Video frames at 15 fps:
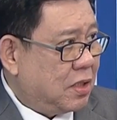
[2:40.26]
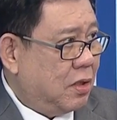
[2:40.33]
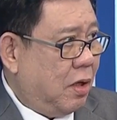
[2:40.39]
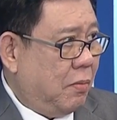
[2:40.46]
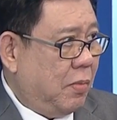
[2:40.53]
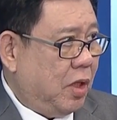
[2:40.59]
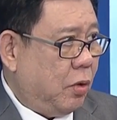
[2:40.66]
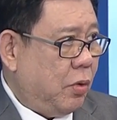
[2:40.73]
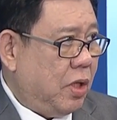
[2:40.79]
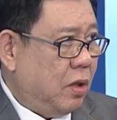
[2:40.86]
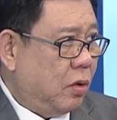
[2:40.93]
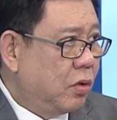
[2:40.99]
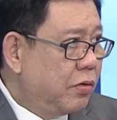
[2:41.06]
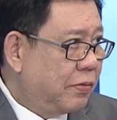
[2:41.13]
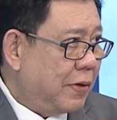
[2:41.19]
between
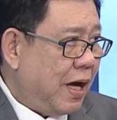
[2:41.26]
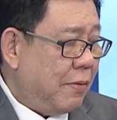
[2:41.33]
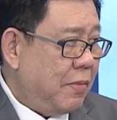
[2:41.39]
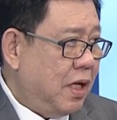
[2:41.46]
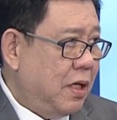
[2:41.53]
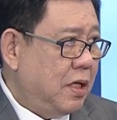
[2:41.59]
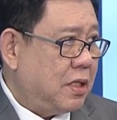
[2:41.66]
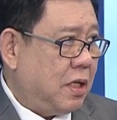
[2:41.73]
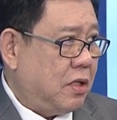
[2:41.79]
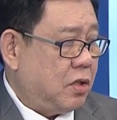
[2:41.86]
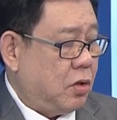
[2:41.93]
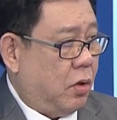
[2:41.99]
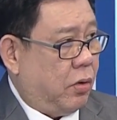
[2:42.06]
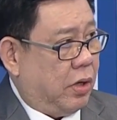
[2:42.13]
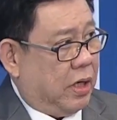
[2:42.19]
two families, and
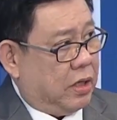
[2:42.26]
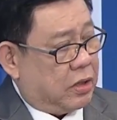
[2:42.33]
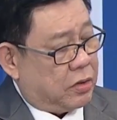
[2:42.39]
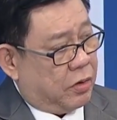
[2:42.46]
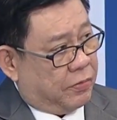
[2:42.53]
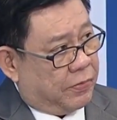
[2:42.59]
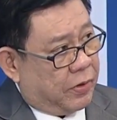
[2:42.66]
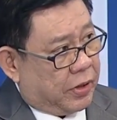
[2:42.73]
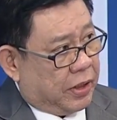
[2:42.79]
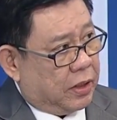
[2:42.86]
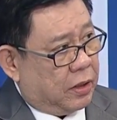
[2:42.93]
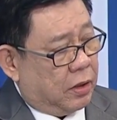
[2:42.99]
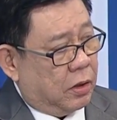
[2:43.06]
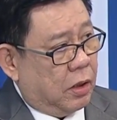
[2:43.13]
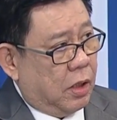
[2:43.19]
so on and so forth.
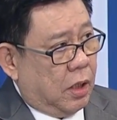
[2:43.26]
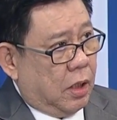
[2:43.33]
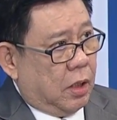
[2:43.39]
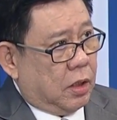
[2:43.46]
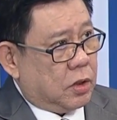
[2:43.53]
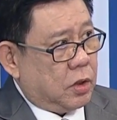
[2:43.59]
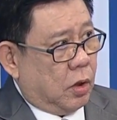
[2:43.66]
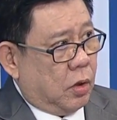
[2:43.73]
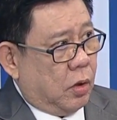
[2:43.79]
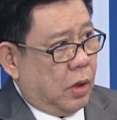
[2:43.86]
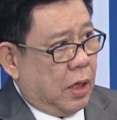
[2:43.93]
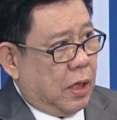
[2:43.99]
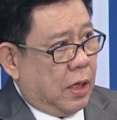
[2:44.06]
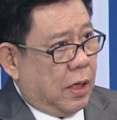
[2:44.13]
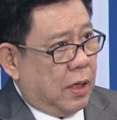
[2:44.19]

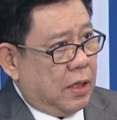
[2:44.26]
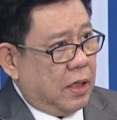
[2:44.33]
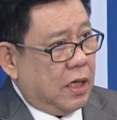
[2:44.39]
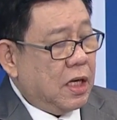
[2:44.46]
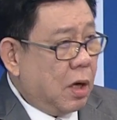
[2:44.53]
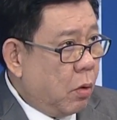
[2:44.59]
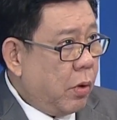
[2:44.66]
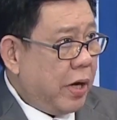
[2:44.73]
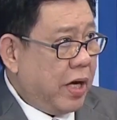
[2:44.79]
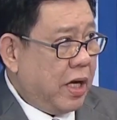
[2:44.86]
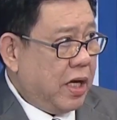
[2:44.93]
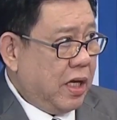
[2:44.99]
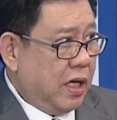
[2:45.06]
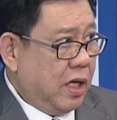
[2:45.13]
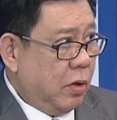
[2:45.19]
So in a
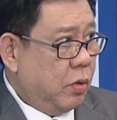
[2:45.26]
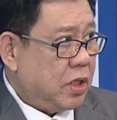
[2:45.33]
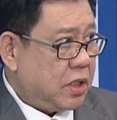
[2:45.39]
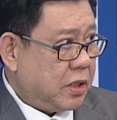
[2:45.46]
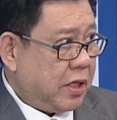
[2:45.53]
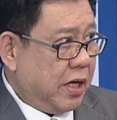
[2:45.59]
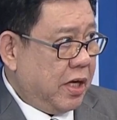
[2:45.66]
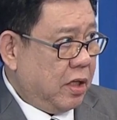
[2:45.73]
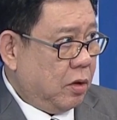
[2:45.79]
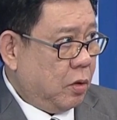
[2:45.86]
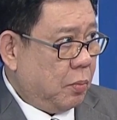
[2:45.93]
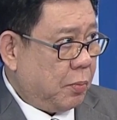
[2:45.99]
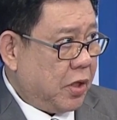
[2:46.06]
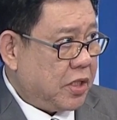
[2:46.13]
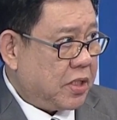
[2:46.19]
way, he was trying to
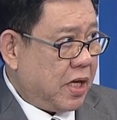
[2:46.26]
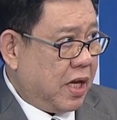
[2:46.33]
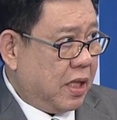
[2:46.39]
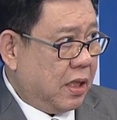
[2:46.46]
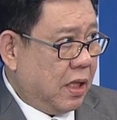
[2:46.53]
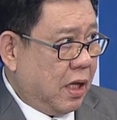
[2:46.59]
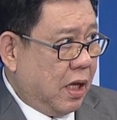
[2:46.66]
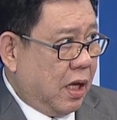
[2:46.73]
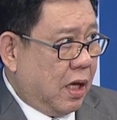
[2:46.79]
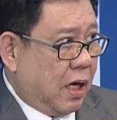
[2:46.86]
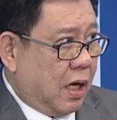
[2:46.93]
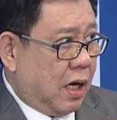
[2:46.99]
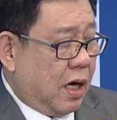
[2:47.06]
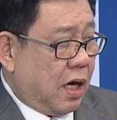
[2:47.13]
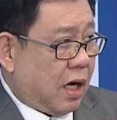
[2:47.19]
present
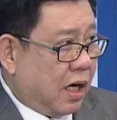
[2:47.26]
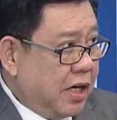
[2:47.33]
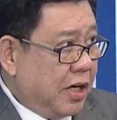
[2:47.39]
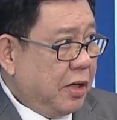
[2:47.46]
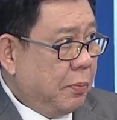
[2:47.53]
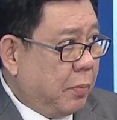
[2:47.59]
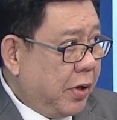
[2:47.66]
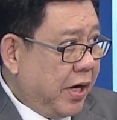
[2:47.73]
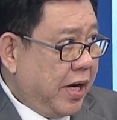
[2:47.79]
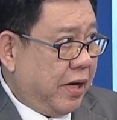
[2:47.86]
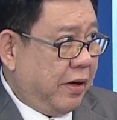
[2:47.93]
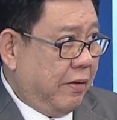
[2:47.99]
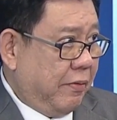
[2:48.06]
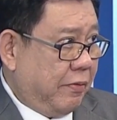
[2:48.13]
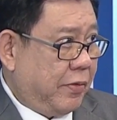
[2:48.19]
a clear
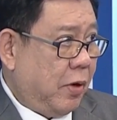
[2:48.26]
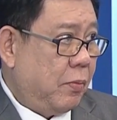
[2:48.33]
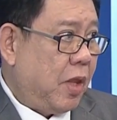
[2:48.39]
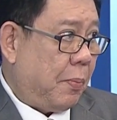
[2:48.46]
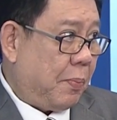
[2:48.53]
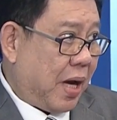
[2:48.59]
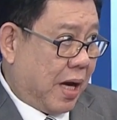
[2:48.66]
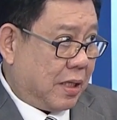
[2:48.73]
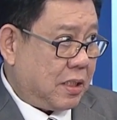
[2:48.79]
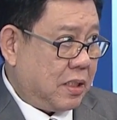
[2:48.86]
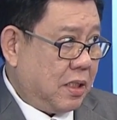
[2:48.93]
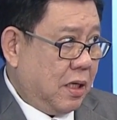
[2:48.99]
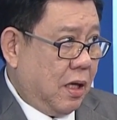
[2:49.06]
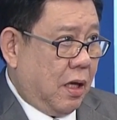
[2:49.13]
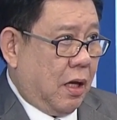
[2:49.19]
break from the
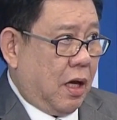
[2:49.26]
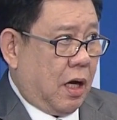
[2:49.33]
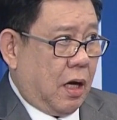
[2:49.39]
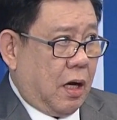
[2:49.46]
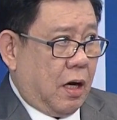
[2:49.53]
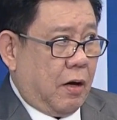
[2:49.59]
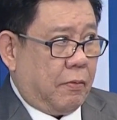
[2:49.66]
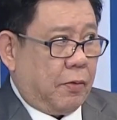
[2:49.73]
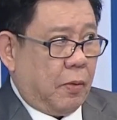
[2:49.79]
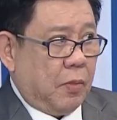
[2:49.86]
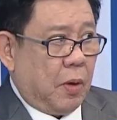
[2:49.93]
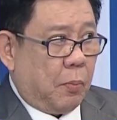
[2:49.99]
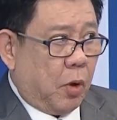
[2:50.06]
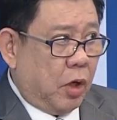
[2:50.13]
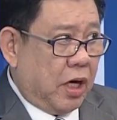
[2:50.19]
past, from
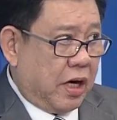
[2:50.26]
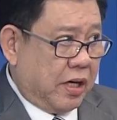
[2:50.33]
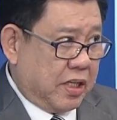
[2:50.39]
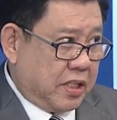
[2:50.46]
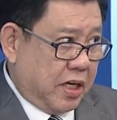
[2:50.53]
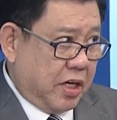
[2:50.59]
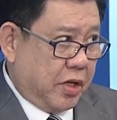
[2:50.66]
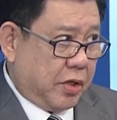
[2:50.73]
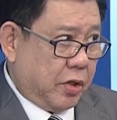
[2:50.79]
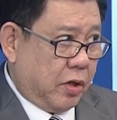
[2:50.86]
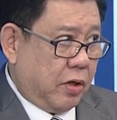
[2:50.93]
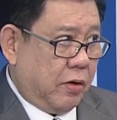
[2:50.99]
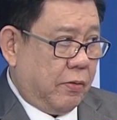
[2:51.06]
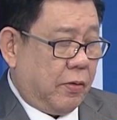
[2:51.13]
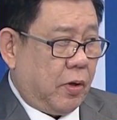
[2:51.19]
the
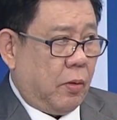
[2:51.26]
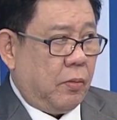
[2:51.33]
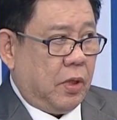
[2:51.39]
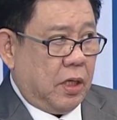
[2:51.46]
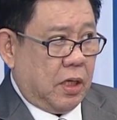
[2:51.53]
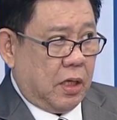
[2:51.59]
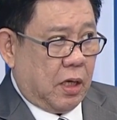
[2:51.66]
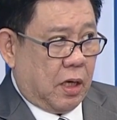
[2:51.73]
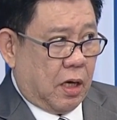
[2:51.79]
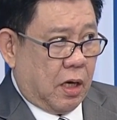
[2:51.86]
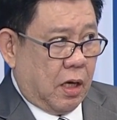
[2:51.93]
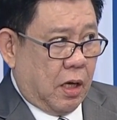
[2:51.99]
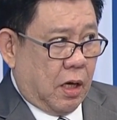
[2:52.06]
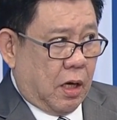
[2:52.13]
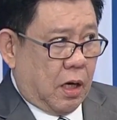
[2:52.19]
polarization, from the
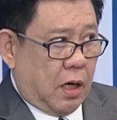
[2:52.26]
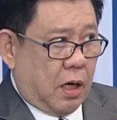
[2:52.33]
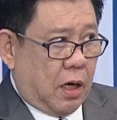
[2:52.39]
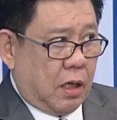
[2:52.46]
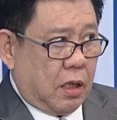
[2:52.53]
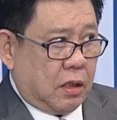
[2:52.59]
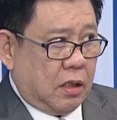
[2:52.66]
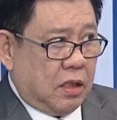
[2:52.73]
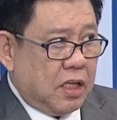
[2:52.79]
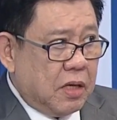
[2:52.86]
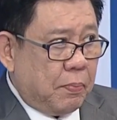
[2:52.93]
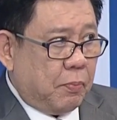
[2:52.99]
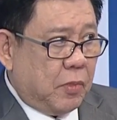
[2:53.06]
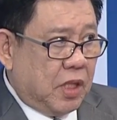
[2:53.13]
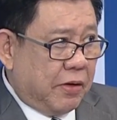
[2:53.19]

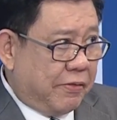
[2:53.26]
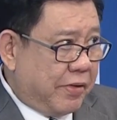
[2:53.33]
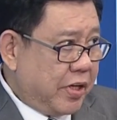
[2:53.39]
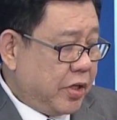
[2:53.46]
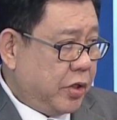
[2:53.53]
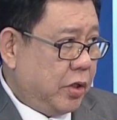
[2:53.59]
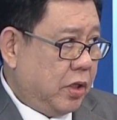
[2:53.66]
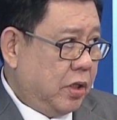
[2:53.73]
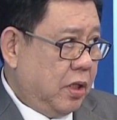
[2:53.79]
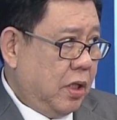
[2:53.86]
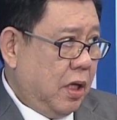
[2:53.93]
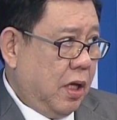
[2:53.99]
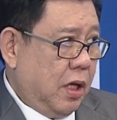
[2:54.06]
deep division